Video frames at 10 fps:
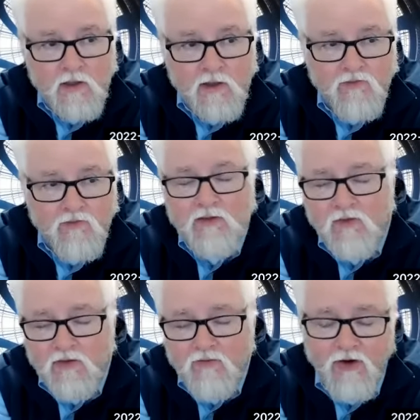
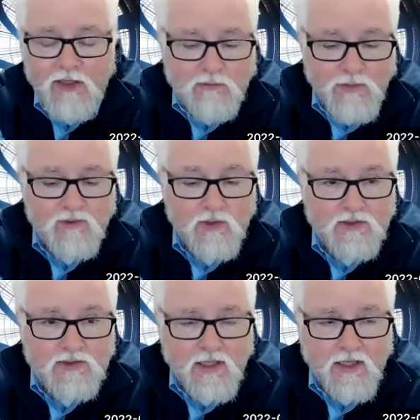vis-a-vis various
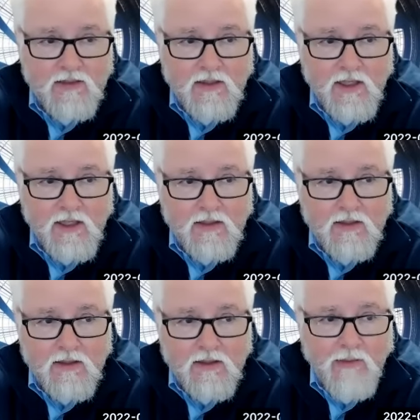metrics
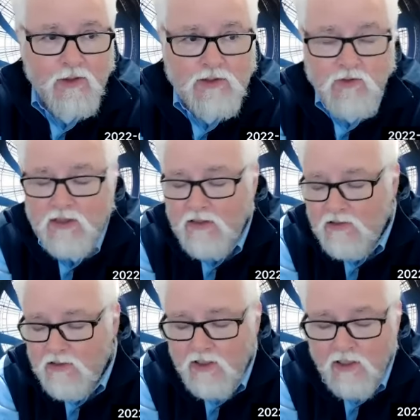and
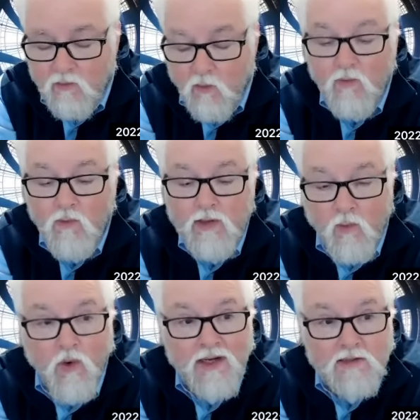opportunities and what we
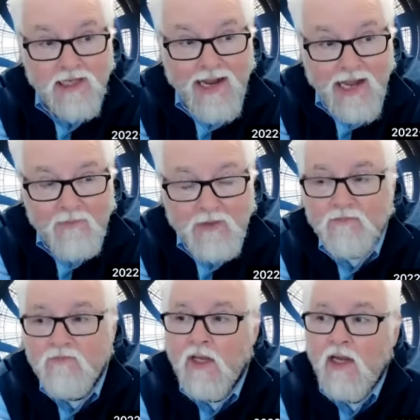want to
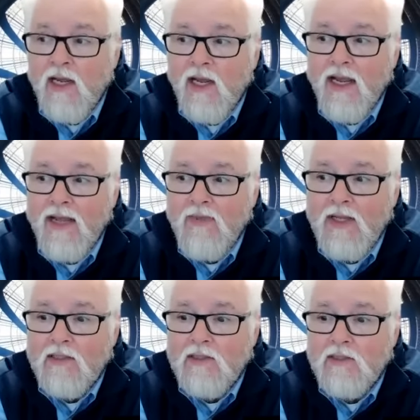happen, and
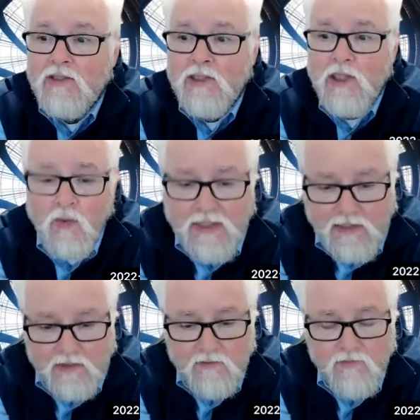then coding
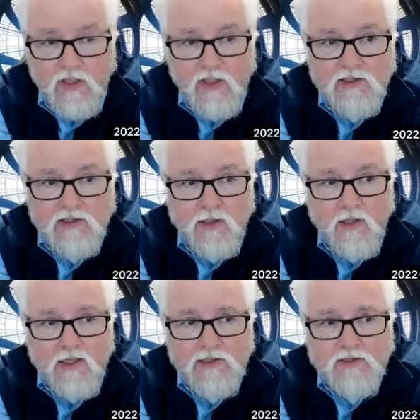it. So I
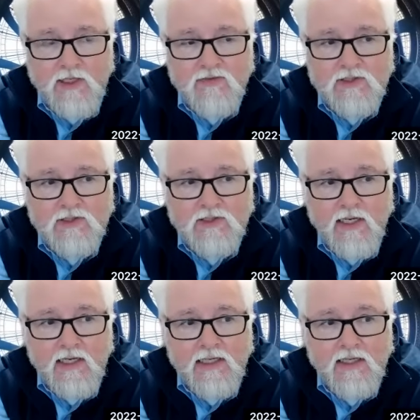think it's safe to
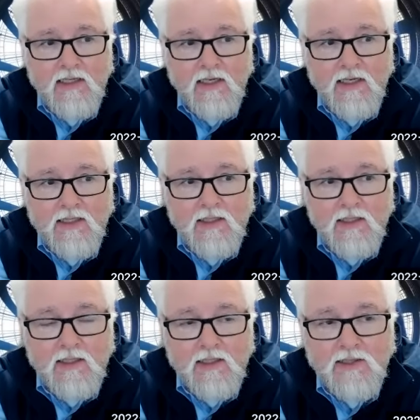say that
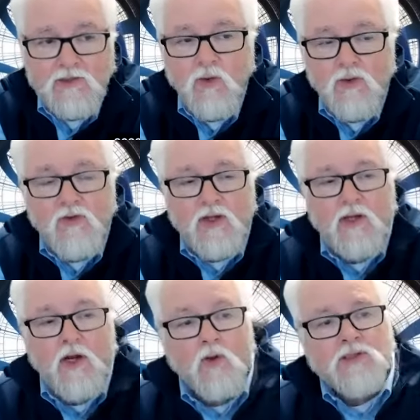there's sort of a
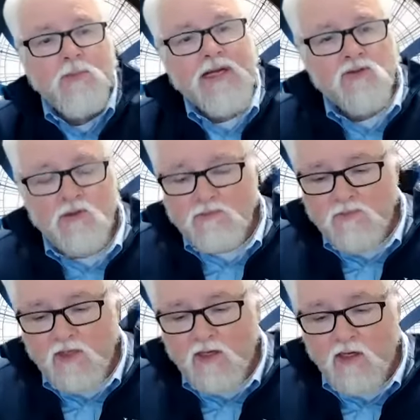whole spectrum
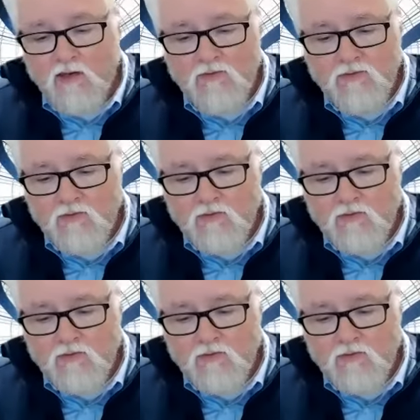of